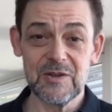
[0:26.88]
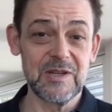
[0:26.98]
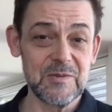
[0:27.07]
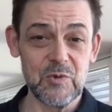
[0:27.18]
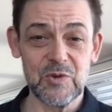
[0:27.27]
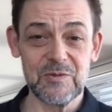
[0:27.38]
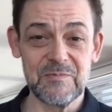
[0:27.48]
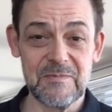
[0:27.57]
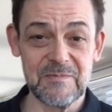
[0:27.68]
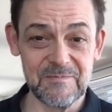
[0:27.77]
anymore.
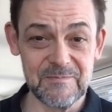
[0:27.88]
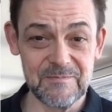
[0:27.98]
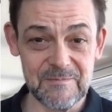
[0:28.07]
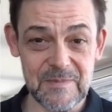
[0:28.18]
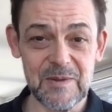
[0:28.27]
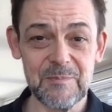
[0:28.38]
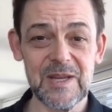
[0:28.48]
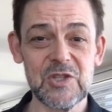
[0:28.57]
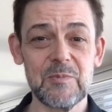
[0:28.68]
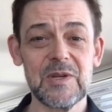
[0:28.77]
The
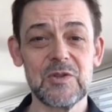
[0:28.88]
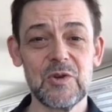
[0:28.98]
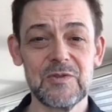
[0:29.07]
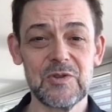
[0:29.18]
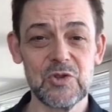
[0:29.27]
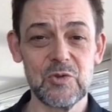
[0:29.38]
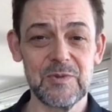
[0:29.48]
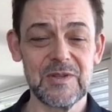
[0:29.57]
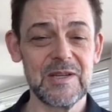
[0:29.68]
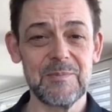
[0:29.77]
measurement of a
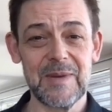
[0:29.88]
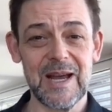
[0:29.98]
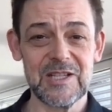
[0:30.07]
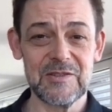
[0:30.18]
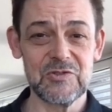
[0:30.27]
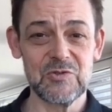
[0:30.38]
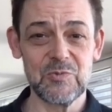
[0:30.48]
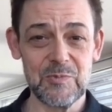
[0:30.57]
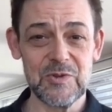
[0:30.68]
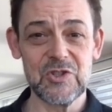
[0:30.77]
qubit in balanced
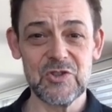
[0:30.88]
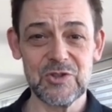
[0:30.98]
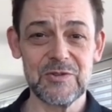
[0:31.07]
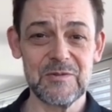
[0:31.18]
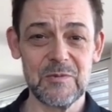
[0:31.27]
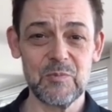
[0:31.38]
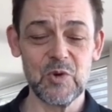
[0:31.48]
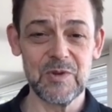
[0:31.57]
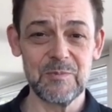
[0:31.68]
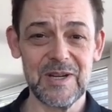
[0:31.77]
superposition will
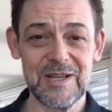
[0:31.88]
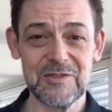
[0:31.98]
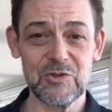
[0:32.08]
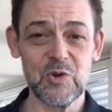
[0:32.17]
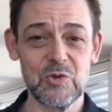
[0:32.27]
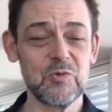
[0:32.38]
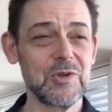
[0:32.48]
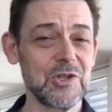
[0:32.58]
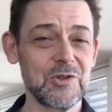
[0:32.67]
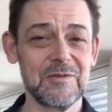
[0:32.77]
be based on
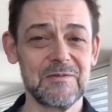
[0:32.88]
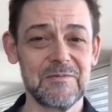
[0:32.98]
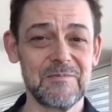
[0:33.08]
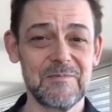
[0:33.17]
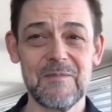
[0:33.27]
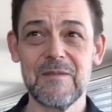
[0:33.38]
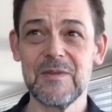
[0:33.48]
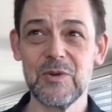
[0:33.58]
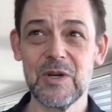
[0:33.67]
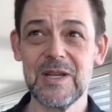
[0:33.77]
real,
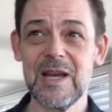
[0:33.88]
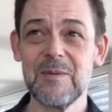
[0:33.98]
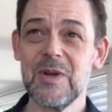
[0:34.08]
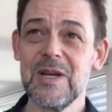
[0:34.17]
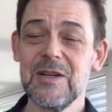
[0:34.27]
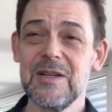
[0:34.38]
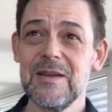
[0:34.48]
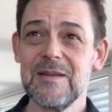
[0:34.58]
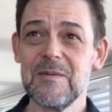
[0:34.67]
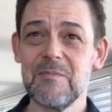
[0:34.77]
not emulated,
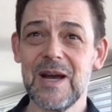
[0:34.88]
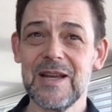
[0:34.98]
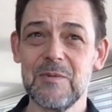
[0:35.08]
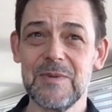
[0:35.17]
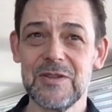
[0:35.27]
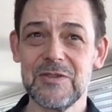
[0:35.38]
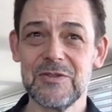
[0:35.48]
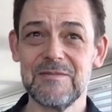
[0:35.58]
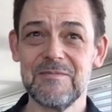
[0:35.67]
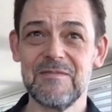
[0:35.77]
randomness.
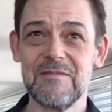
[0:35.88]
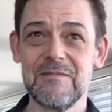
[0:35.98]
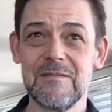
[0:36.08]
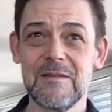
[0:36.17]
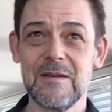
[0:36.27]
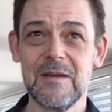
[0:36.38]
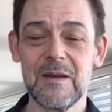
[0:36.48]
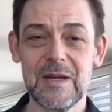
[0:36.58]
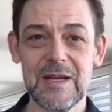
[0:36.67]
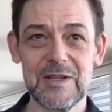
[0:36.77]

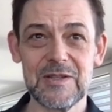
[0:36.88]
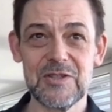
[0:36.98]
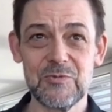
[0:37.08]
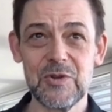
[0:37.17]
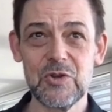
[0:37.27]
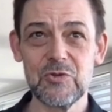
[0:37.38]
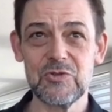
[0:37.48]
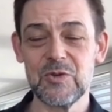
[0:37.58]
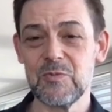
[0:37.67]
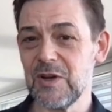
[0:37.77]
At least if we use
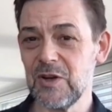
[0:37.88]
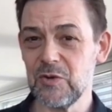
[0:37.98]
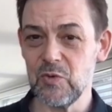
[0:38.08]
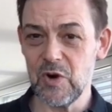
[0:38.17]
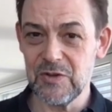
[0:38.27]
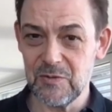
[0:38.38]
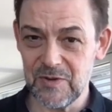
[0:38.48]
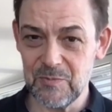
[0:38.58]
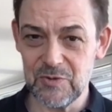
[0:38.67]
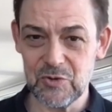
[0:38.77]
a real quantum
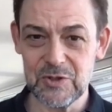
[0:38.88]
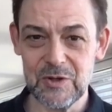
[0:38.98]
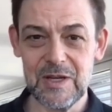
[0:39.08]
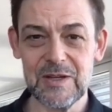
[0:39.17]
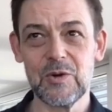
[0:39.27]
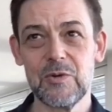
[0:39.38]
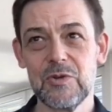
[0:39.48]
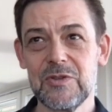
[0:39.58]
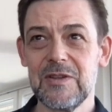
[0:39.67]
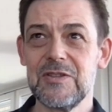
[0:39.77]
computer and not
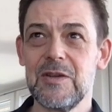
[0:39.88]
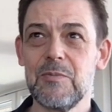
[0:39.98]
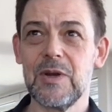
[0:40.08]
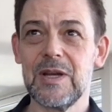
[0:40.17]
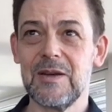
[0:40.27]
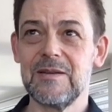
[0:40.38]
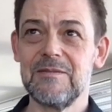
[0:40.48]
just a simulator.